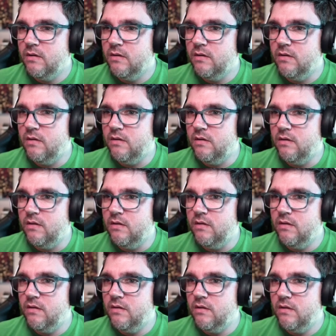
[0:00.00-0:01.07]
Uh,
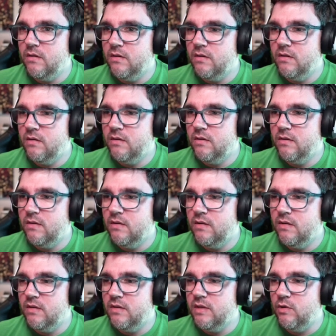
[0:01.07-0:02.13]

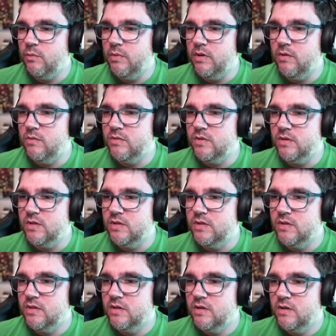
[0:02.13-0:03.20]
I think that would be
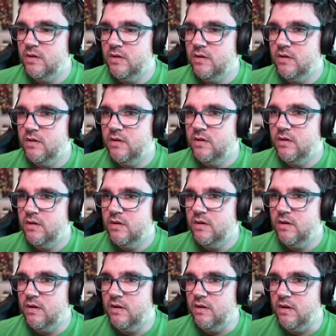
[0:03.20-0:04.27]
useless.
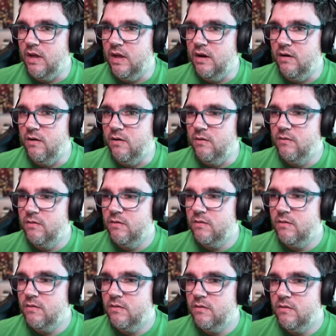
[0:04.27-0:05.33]
I don't know.
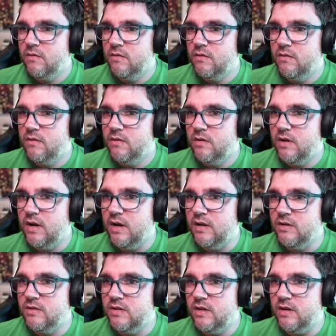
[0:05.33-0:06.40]
Can I
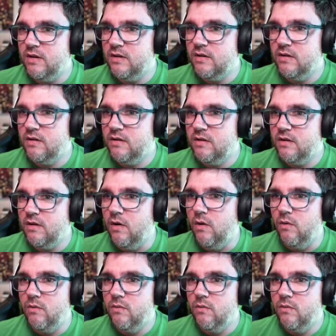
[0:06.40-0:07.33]
just like... Oh.